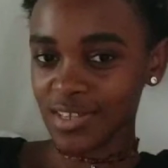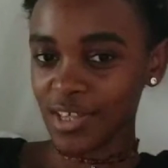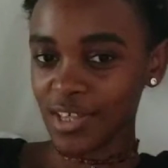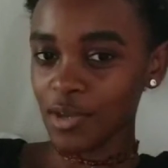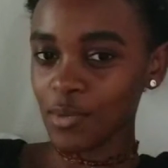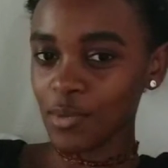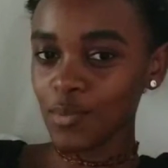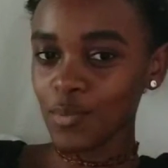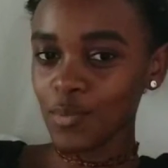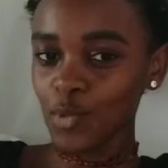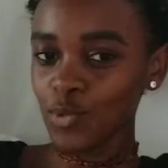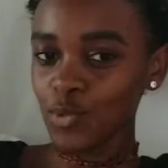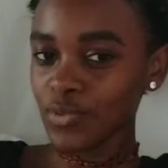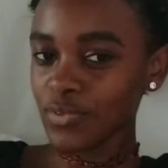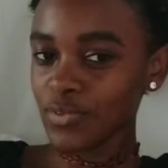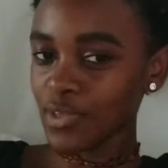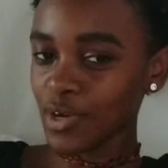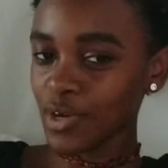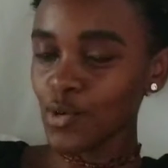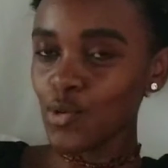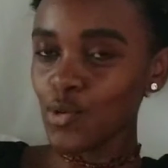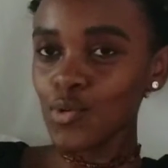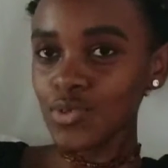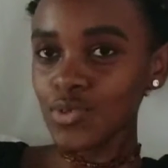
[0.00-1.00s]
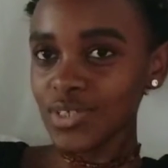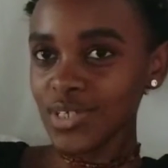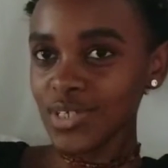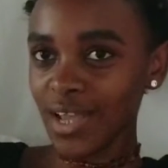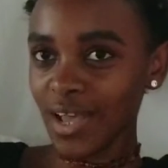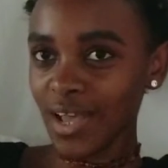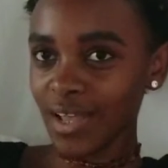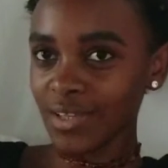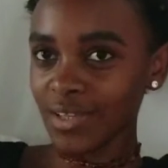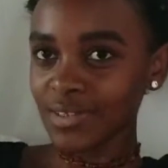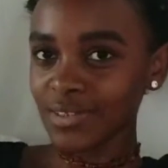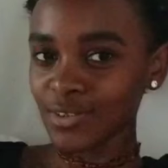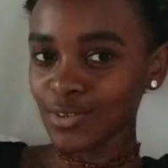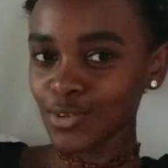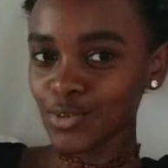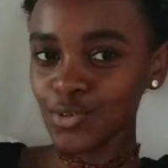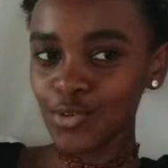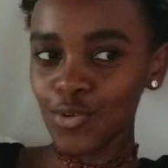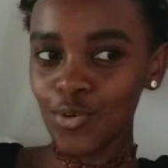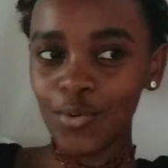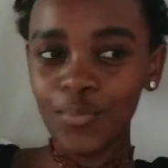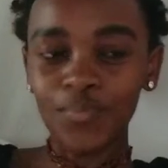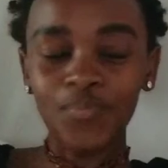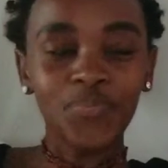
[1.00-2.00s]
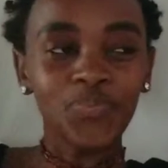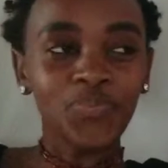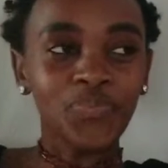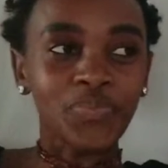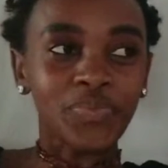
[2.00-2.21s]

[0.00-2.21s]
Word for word: the the good guy, you know.